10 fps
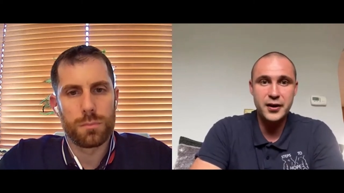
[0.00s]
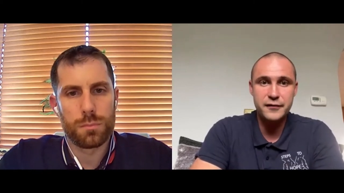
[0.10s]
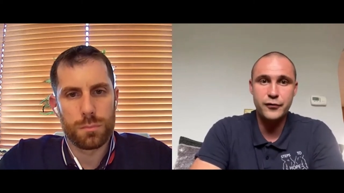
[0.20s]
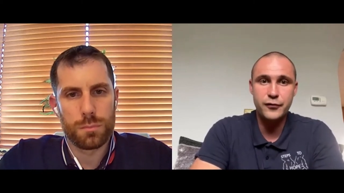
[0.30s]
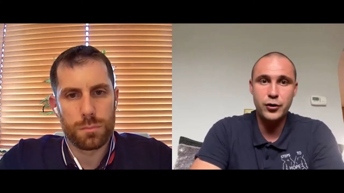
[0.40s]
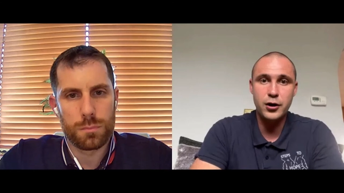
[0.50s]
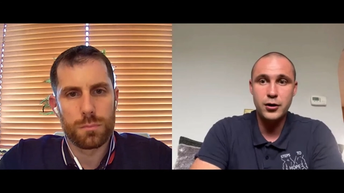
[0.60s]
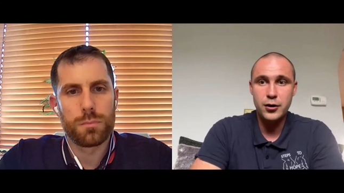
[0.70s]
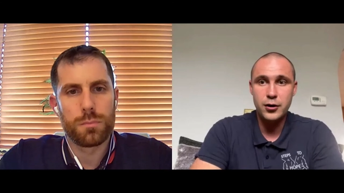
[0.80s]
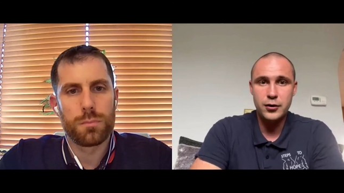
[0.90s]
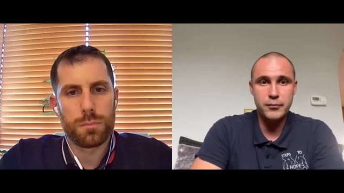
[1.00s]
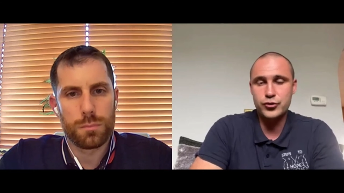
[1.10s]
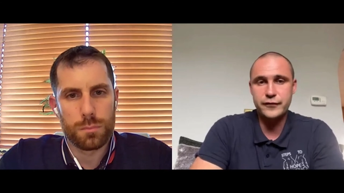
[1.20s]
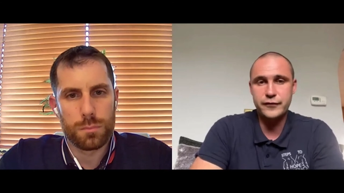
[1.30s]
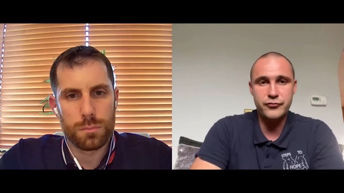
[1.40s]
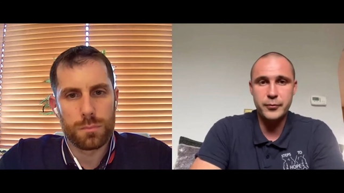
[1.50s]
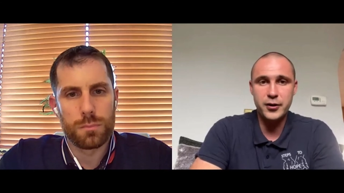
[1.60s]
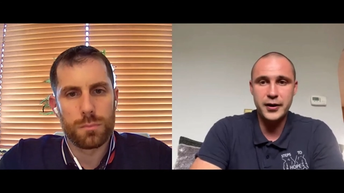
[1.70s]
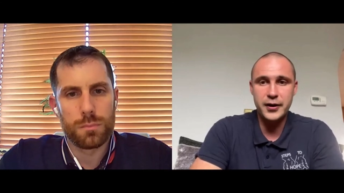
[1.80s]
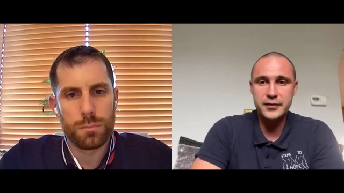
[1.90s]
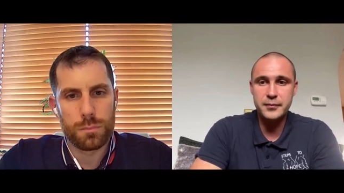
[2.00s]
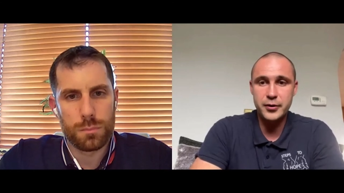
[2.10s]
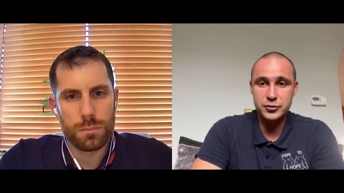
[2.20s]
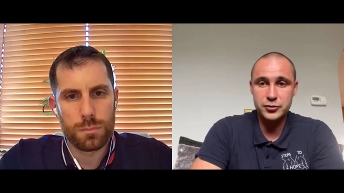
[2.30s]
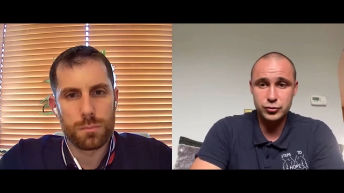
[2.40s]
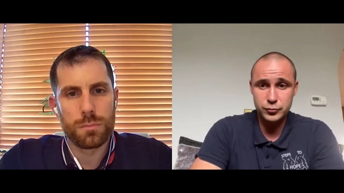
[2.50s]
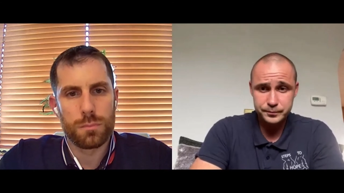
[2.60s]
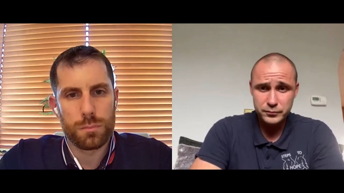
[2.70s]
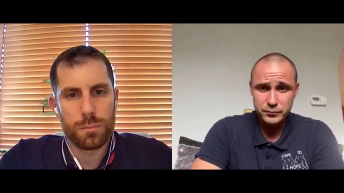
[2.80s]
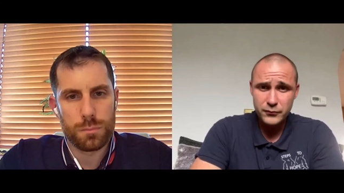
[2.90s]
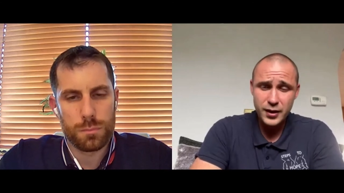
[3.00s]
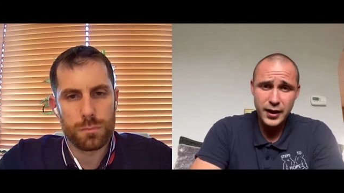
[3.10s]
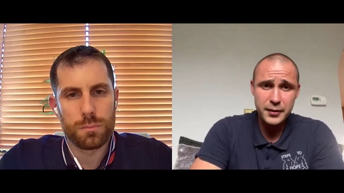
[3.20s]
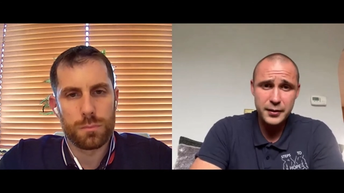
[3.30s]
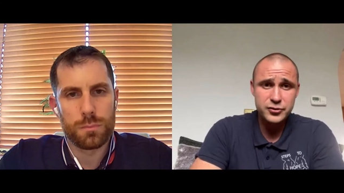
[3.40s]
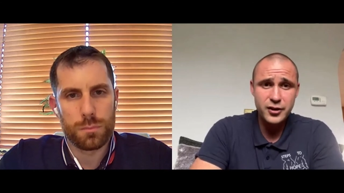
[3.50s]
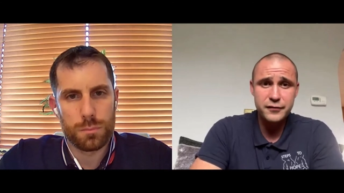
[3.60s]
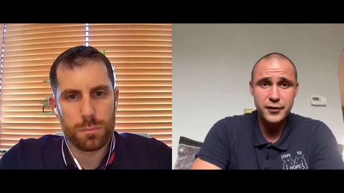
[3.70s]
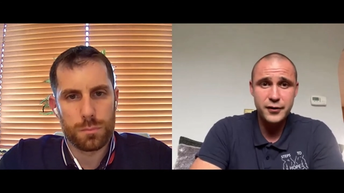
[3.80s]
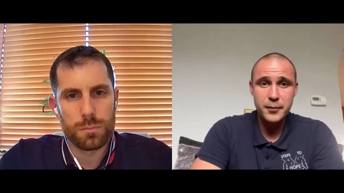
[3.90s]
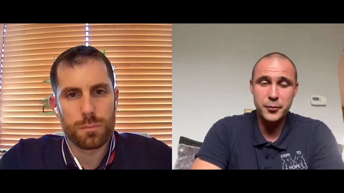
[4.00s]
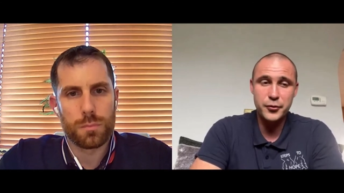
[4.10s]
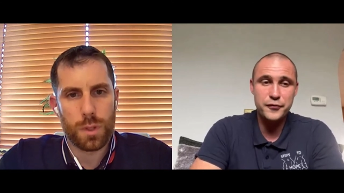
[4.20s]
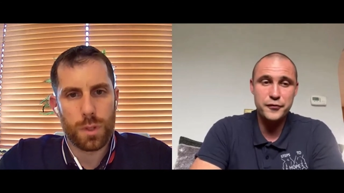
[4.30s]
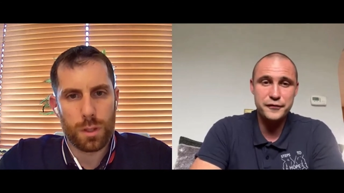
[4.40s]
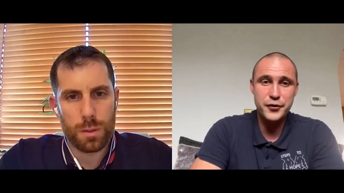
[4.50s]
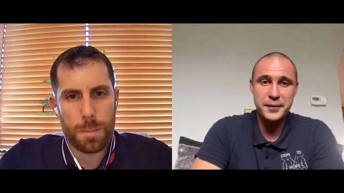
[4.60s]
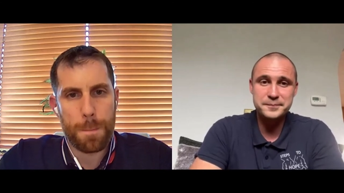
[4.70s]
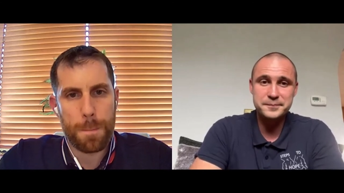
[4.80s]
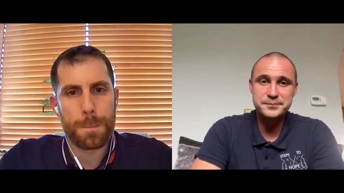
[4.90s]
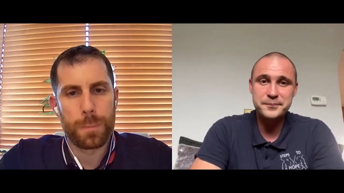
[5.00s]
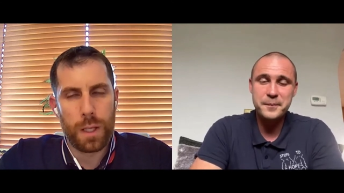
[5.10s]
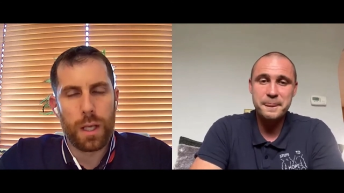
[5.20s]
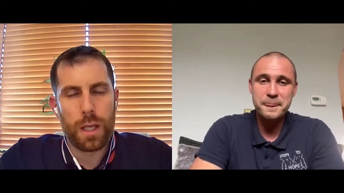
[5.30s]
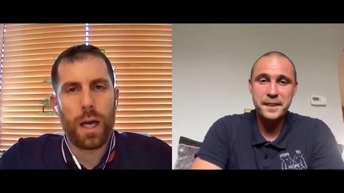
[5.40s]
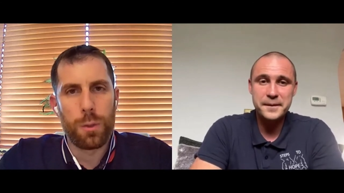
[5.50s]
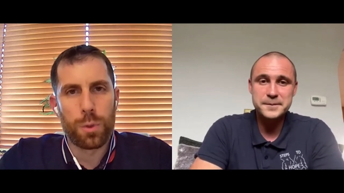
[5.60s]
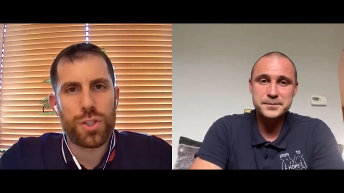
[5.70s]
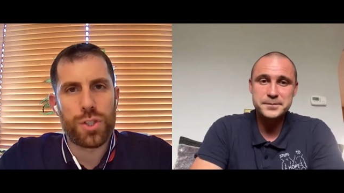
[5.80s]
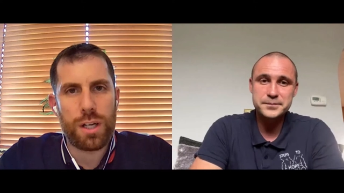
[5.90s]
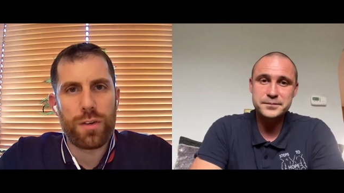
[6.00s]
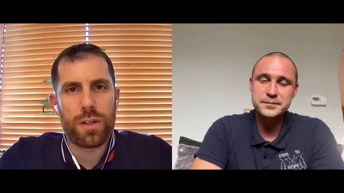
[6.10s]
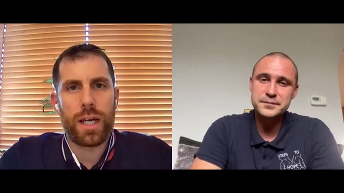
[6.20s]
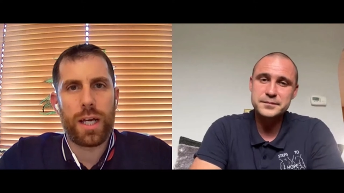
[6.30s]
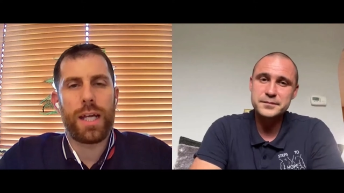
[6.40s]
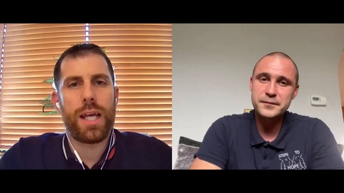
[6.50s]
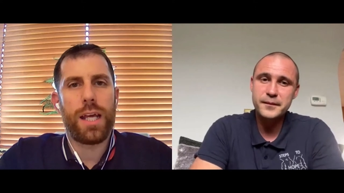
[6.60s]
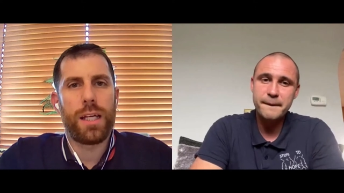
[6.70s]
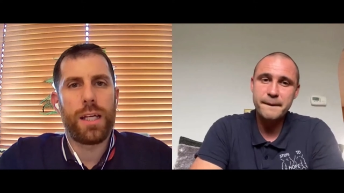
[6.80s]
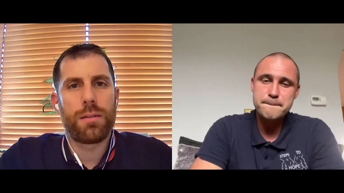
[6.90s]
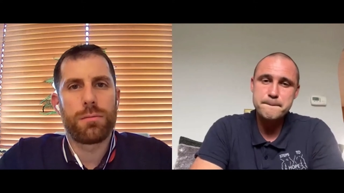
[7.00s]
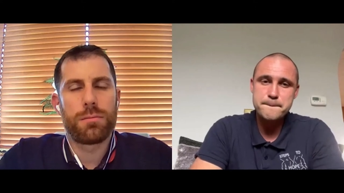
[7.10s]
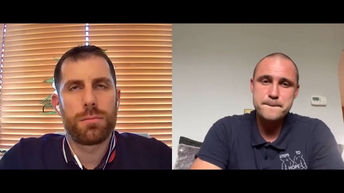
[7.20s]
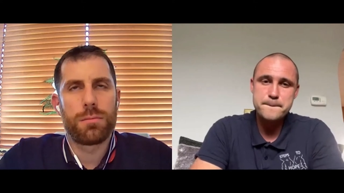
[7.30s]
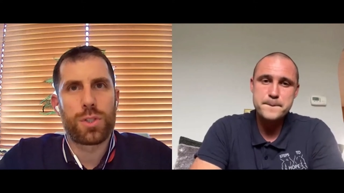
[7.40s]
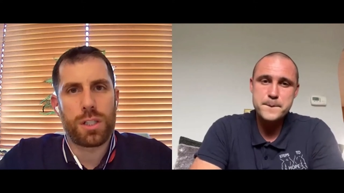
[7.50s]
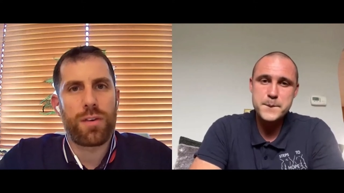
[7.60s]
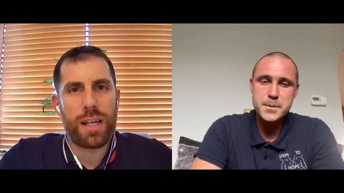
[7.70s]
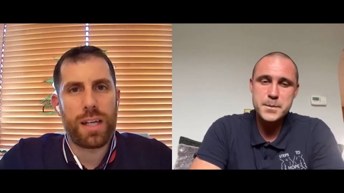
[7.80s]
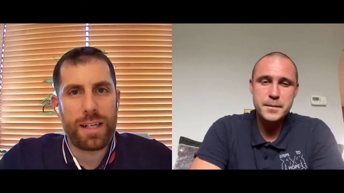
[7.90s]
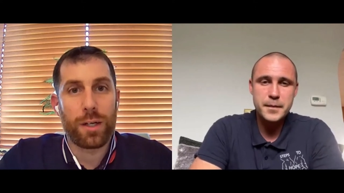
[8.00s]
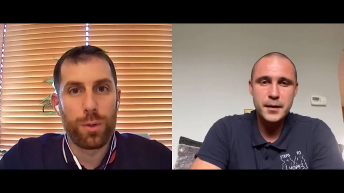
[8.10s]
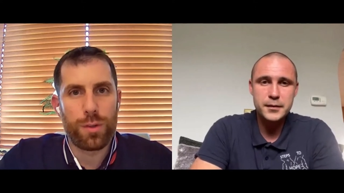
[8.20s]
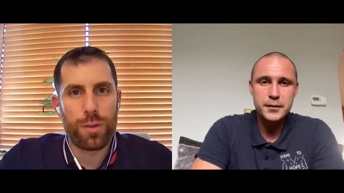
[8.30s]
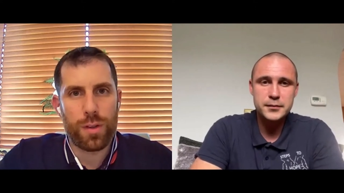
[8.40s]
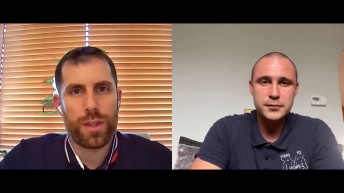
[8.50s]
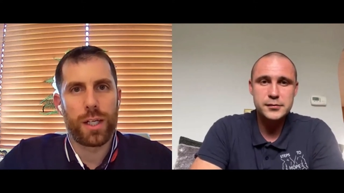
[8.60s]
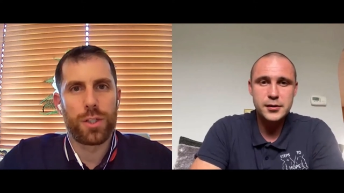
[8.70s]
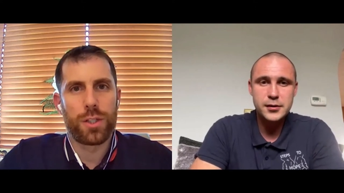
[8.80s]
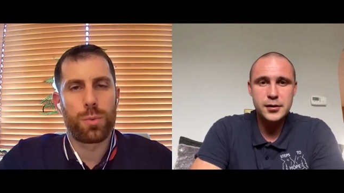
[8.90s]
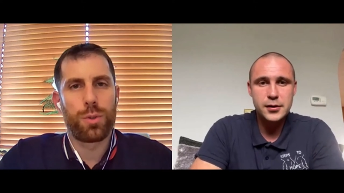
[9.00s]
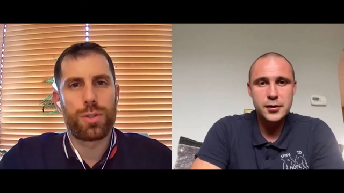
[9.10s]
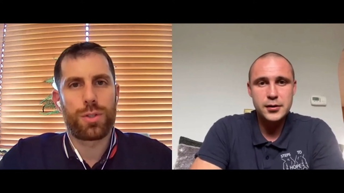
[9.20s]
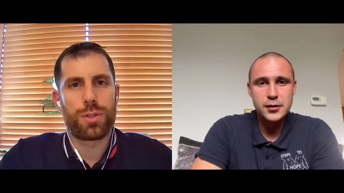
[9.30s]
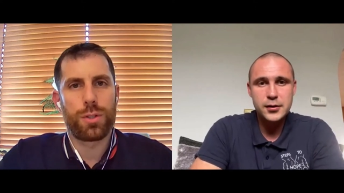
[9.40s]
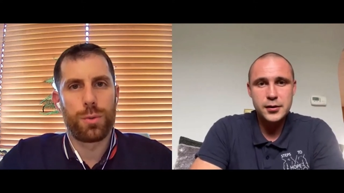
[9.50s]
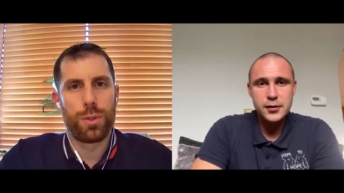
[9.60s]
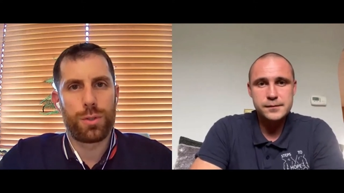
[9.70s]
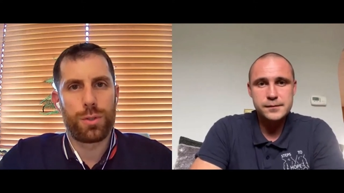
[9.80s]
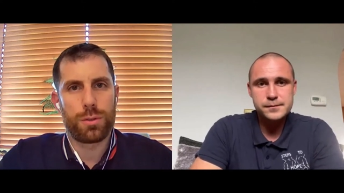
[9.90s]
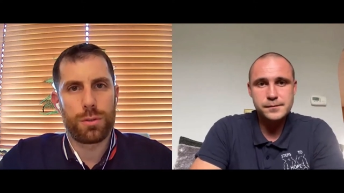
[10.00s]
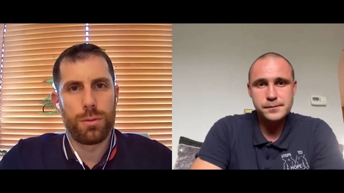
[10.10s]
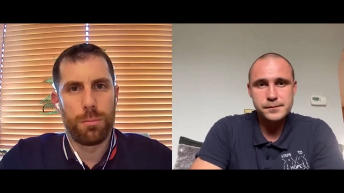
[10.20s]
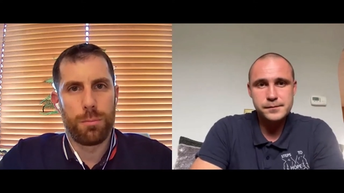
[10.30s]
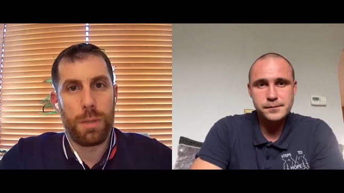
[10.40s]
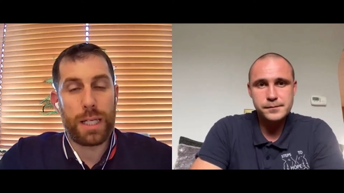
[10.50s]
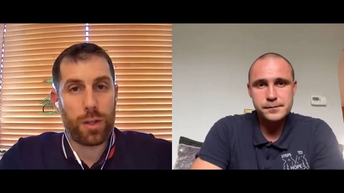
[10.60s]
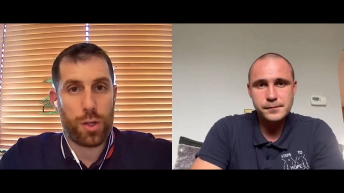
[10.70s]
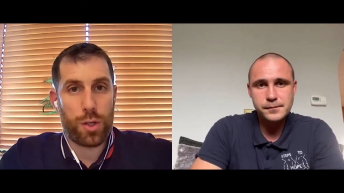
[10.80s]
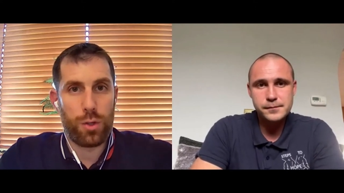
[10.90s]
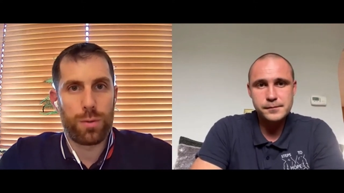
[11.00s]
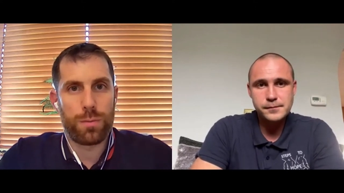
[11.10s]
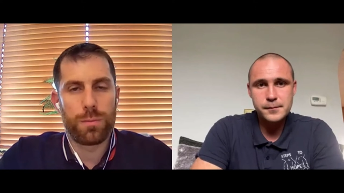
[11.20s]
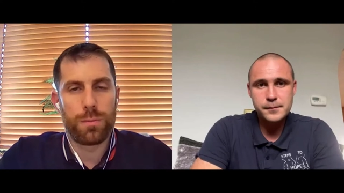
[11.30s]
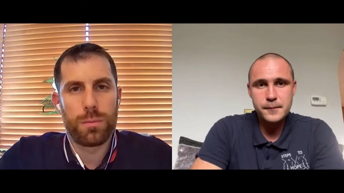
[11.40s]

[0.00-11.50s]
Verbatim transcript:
Speaker 1: be there for the most vulnerable in Edinburgh. So uh, it was tough, but we got through it.
Speaker 2: And was there ever any was there ever any doubt that things would would make it through,